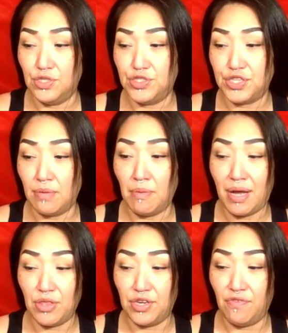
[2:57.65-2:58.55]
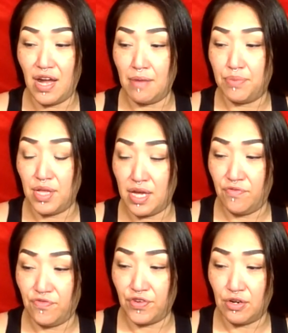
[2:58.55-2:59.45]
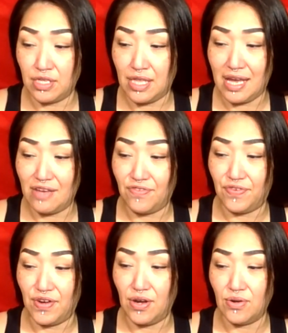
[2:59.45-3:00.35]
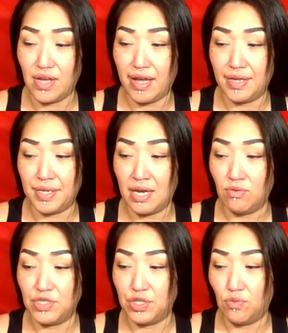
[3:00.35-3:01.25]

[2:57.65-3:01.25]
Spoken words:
something about the divine plan for your life. Okay, now we see